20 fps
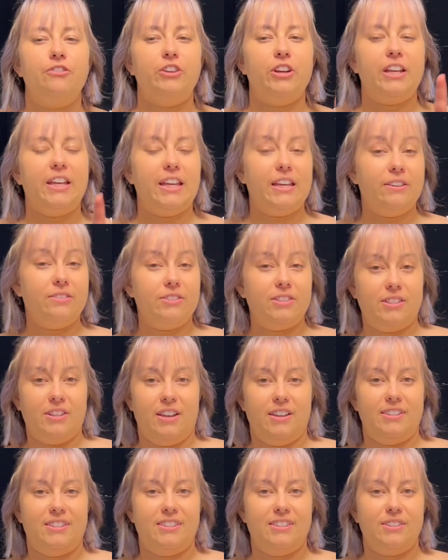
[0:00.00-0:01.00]
forgives
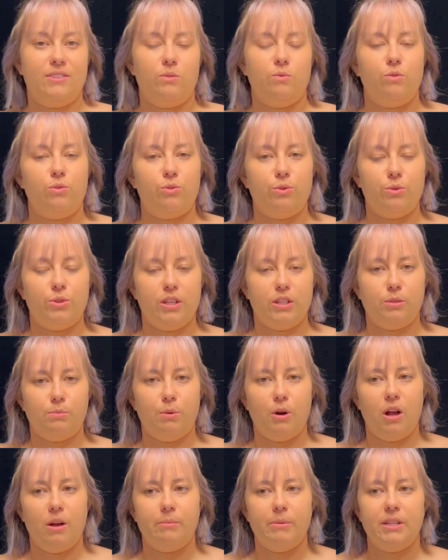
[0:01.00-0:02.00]
us through this
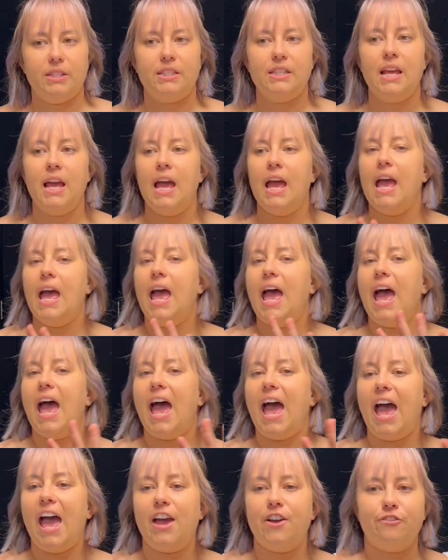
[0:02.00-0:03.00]
promise
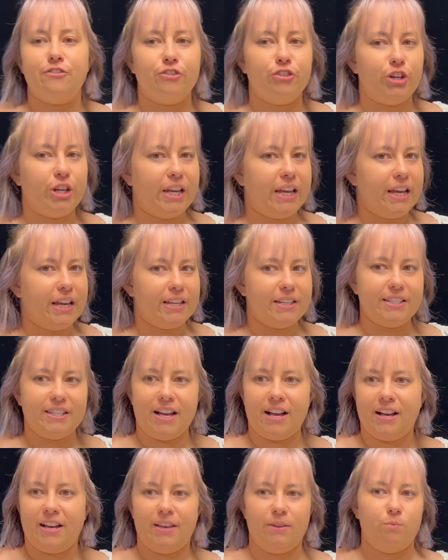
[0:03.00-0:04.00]
every
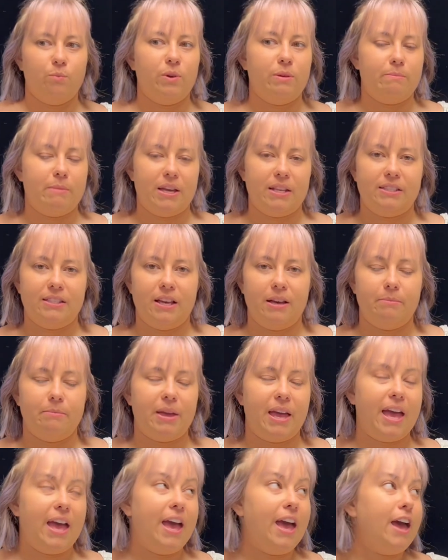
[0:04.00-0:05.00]
time we mess up,
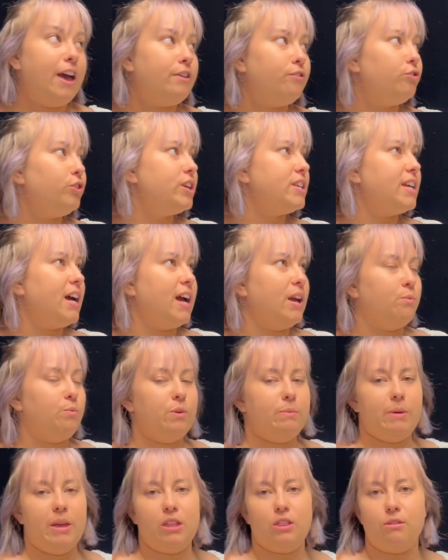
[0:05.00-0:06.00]
every time we
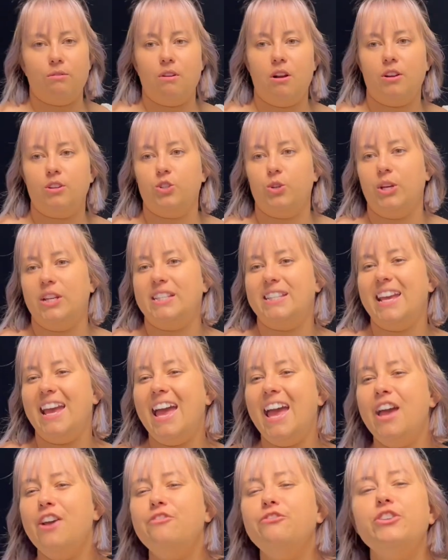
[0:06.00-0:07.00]
make the wrong choice,
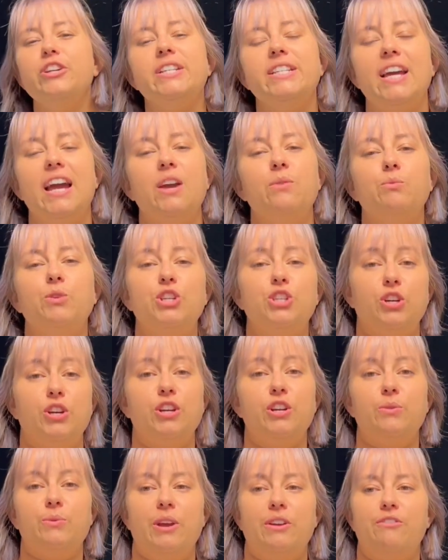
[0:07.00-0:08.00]
every time we turn
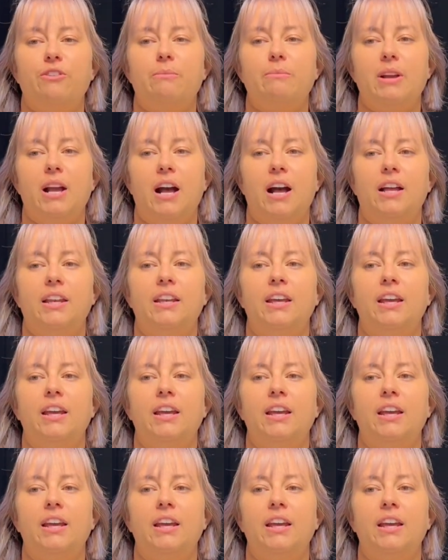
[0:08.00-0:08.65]
away from God.